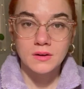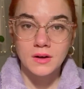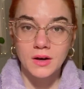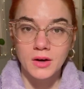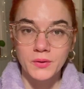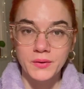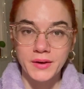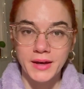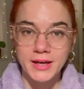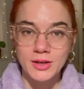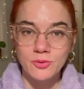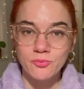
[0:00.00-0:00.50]

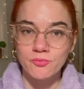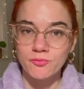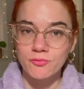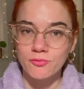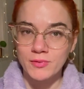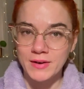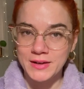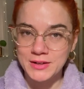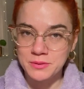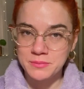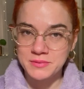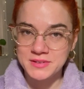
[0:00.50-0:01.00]
Okay,
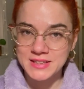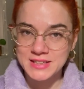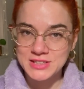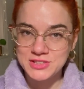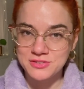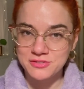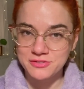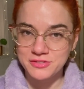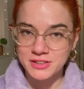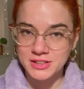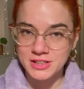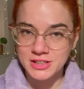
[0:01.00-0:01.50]

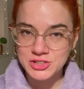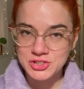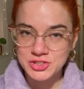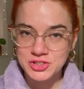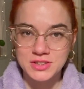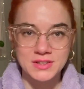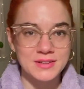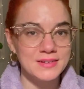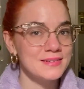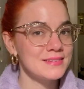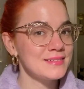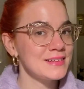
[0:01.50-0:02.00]
randomization
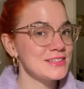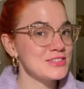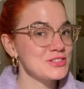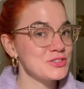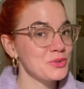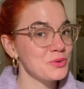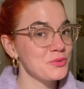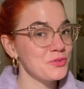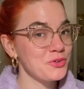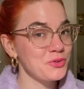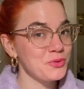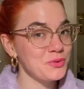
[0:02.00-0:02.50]
finished. Let's
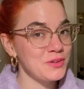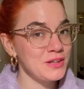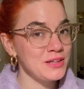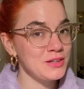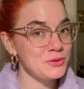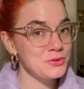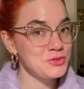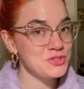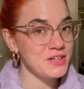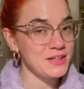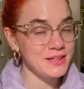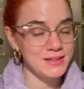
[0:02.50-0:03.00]
go through the
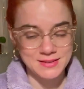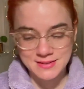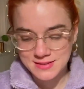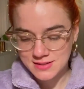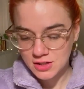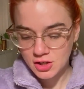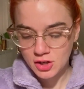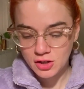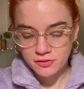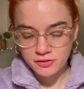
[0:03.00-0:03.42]
new shades.